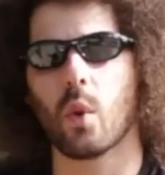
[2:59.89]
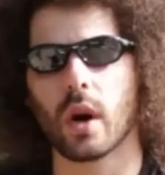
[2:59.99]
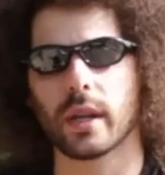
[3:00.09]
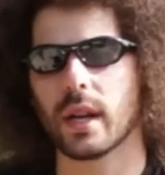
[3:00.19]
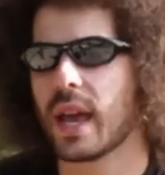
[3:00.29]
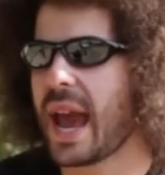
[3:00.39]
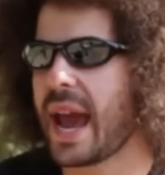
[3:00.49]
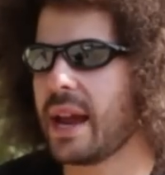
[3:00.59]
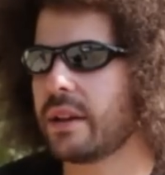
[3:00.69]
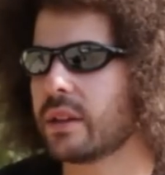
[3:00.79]
want it.
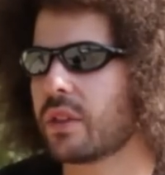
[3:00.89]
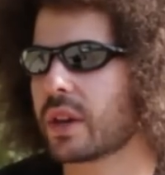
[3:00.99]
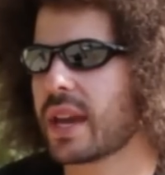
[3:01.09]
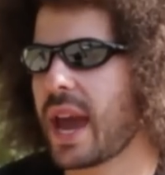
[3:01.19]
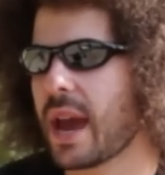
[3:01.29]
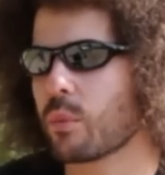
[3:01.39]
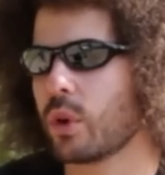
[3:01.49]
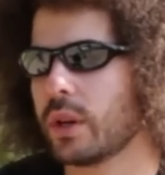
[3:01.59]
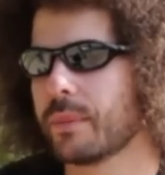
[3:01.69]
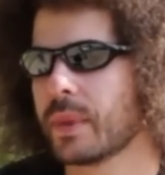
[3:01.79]
And the
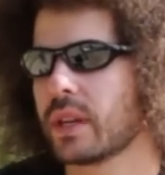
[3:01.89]
camera